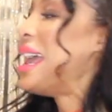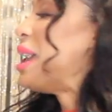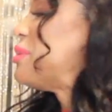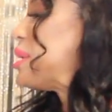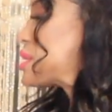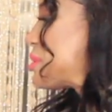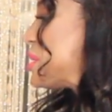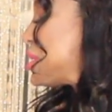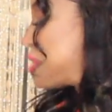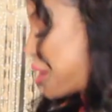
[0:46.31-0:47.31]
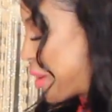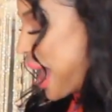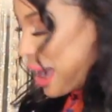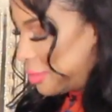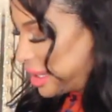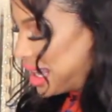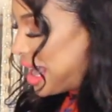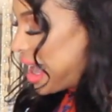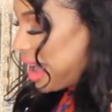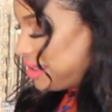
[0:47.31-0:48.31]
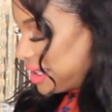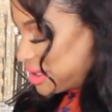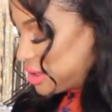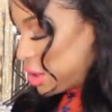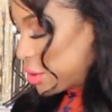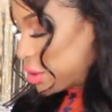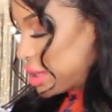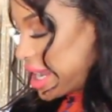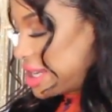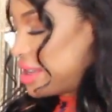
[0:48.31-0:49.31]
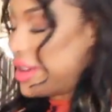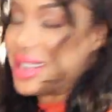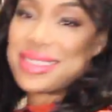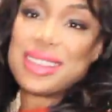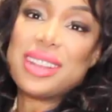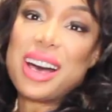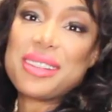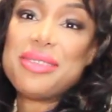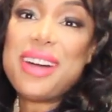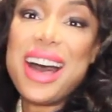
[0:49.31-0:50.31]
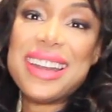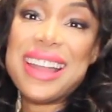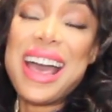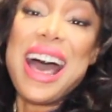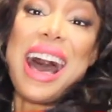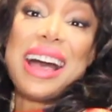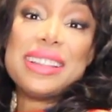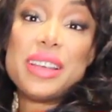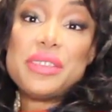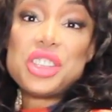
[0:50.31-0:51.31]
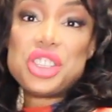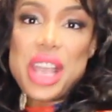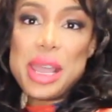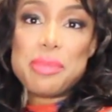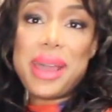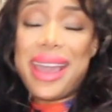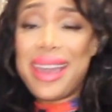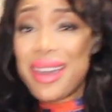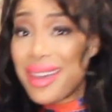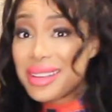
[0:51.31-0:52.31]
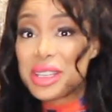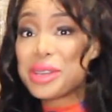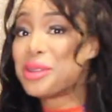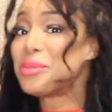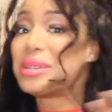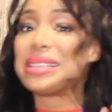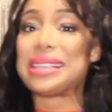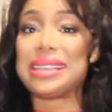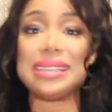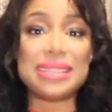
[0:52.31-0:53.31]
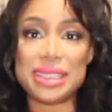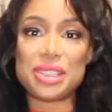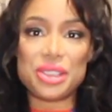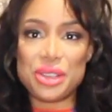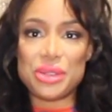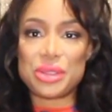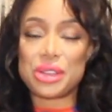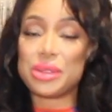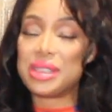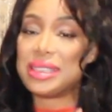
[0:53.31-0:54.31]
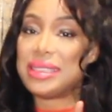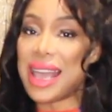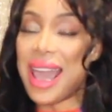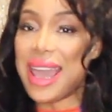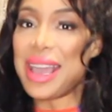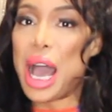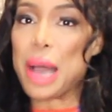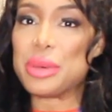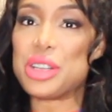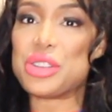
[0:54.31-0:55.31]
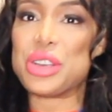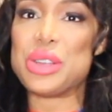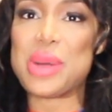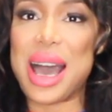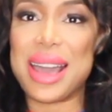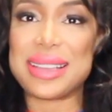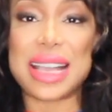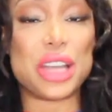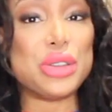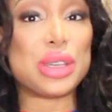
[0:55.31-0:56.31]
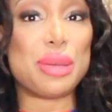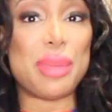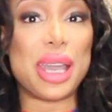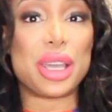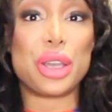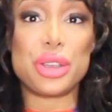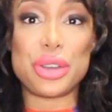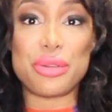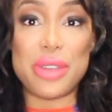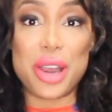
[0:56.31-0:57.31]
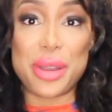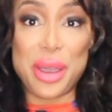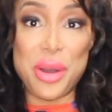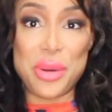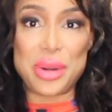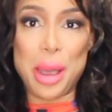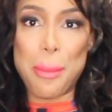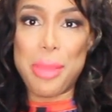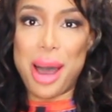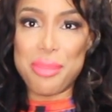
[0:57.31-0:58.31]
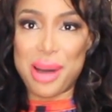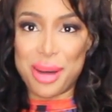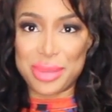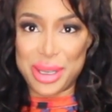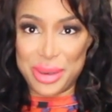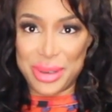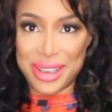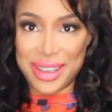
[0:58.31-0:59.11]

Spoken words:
It makes me so happy. I think it's so creative and it's a lot of fun. I love the shape and it was easy to do. So today I'm going to show you guys how you can make your very own pom-pom coat.